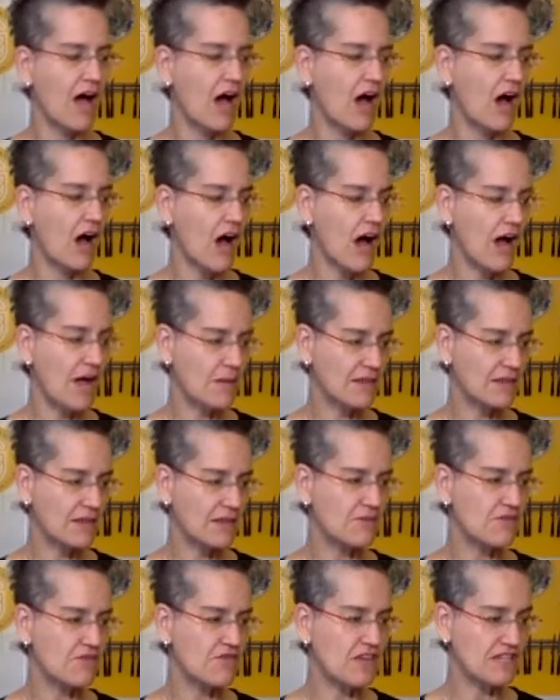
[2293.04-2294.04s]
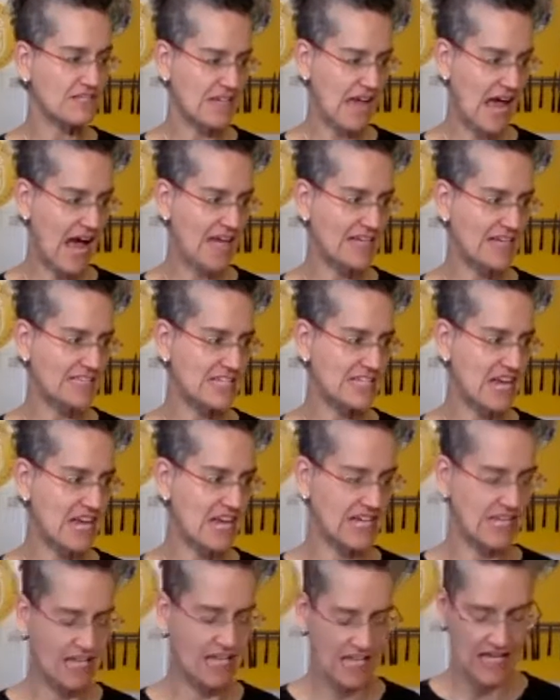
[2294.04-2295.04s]
i bet that'd be fantastic I
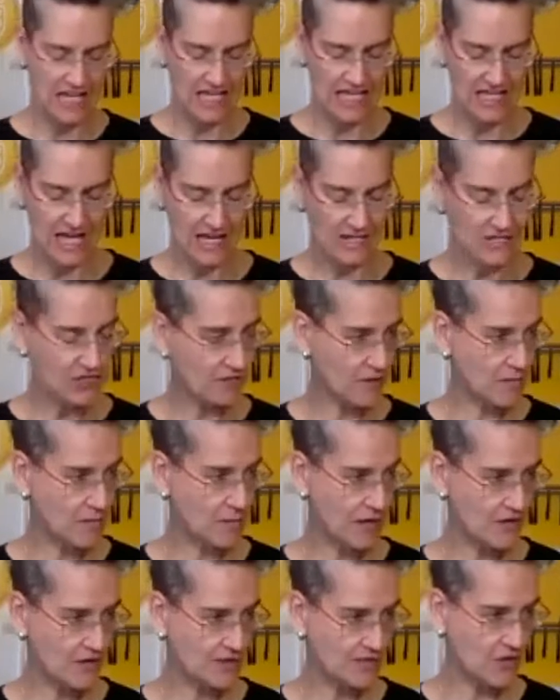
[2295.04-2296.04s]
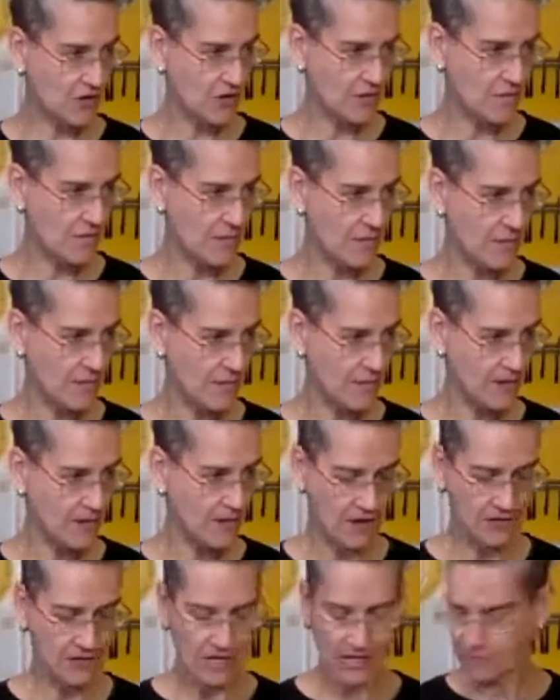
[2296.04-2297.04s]
bet too, yeah. yeah do you have any pears at home no
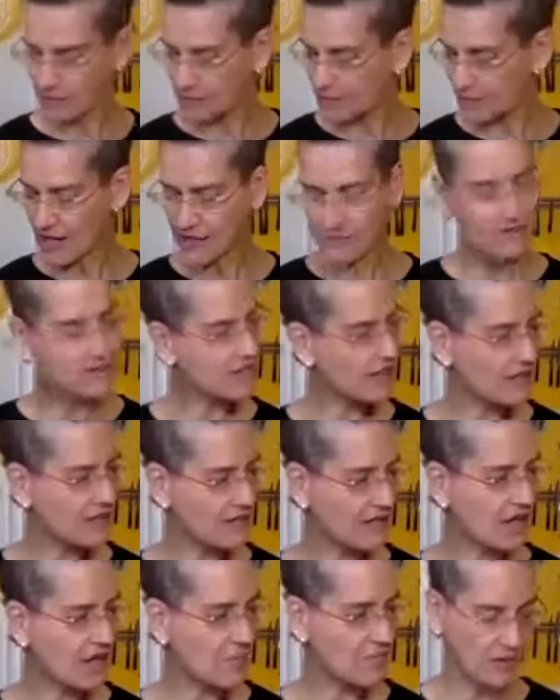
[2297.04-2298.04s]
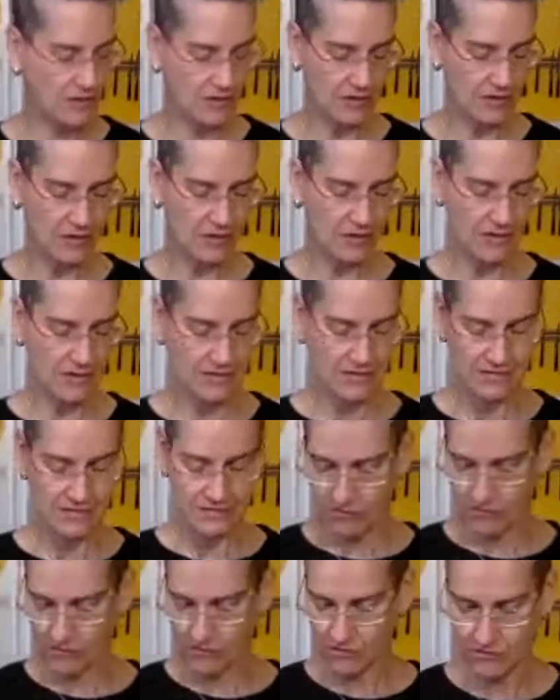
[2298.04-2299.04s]
okay we'll have you take a couple
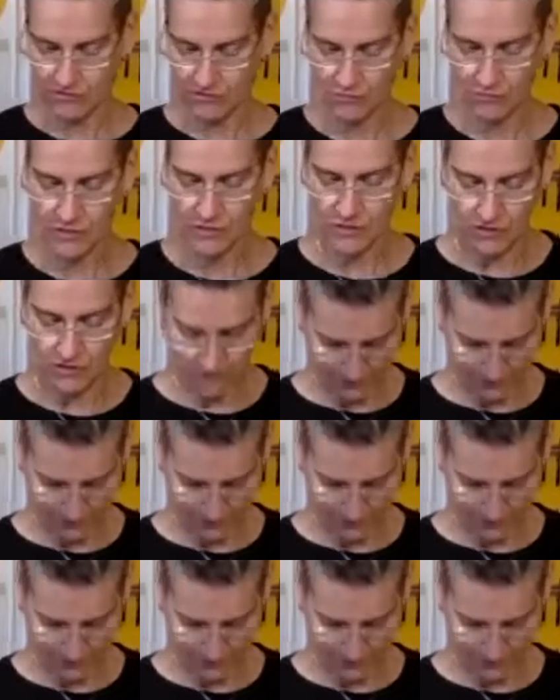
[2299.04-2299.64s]
so with you